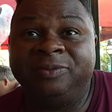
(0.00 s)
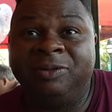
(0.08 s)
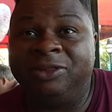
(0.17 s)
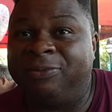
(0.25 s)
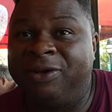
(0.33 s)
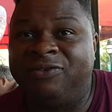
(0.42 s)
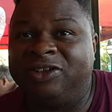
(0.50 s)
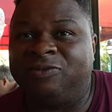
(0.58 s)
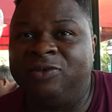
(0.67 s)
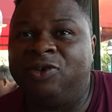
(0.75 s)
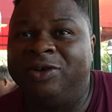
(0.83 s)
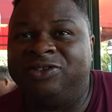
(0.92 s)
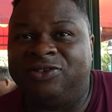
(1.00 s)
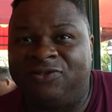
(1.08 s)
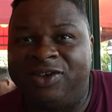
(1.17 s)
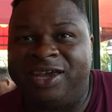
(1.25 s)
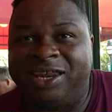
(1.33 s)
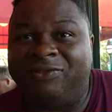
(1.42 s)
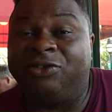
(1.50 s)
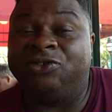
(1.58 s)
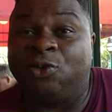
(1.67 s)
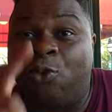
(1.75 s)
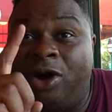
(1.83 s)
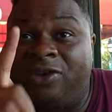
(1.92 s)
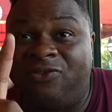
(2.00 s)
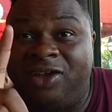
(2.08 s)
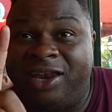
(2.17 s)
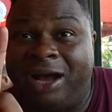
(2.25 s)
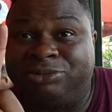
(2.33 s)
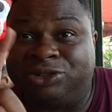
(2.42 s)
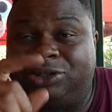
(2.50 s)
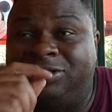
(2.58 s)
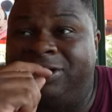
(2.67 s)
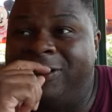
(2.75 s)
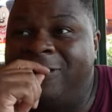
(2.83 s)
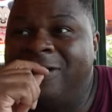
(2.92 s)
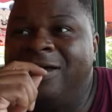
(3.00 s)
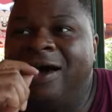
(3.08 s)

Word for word: where the prix fixe menu isn't vegan, even there's one vegan option on there.